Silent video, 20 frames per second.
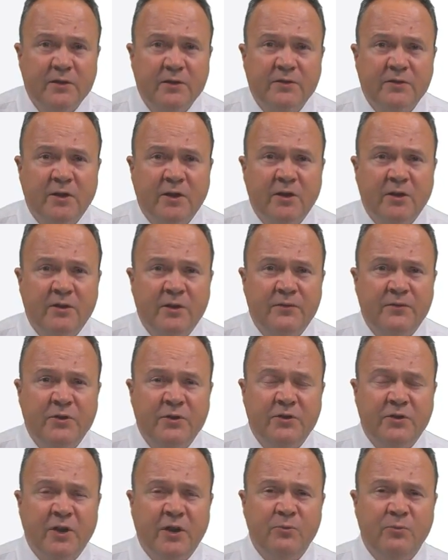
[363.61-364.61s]
So if
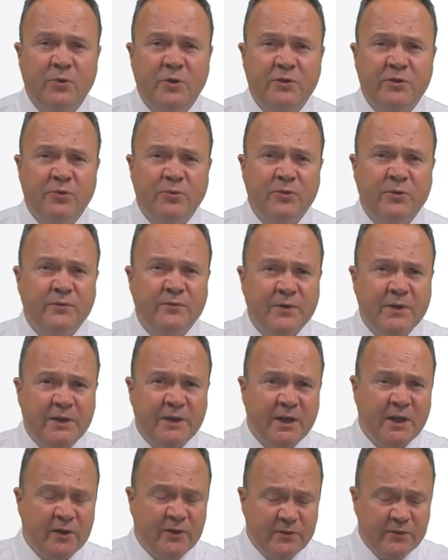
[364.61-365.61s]
you don't want all the
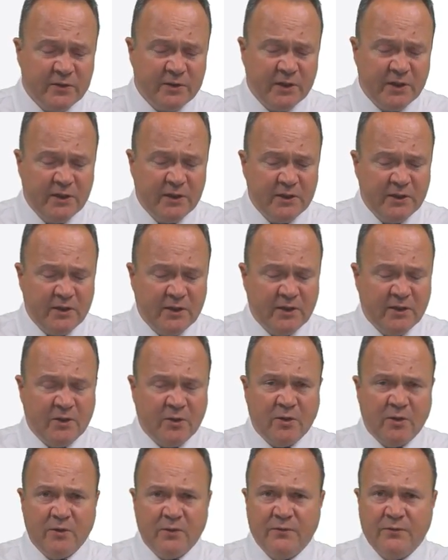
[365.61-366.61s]
videos
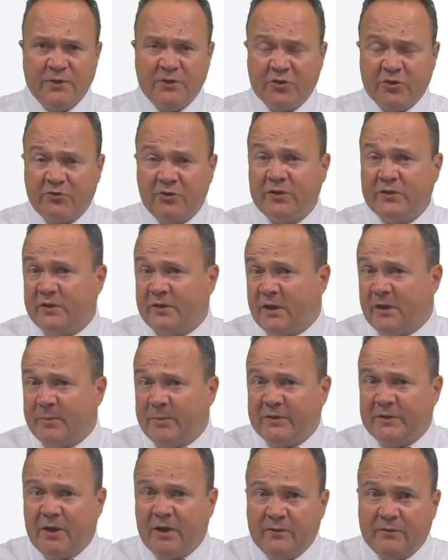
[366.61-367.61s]
of instructors like
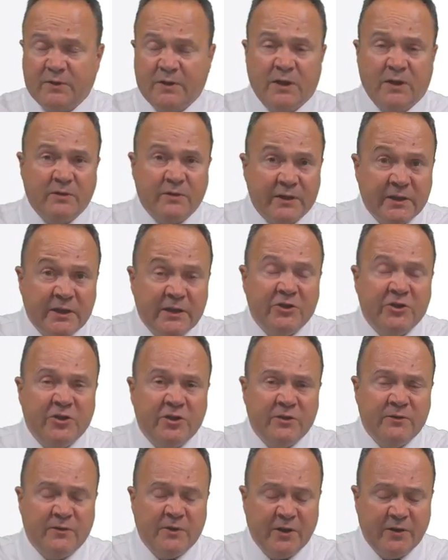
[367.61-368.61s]
myself, teaching
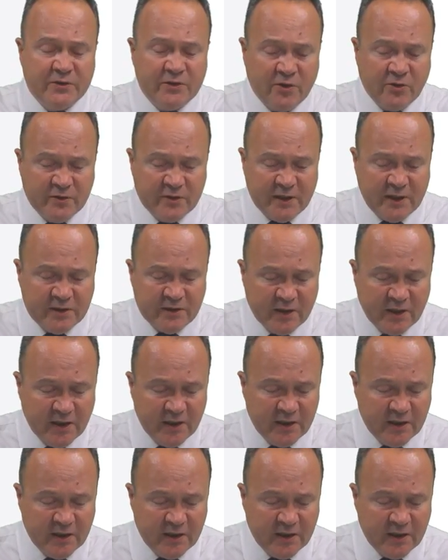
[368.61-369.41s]
you various content,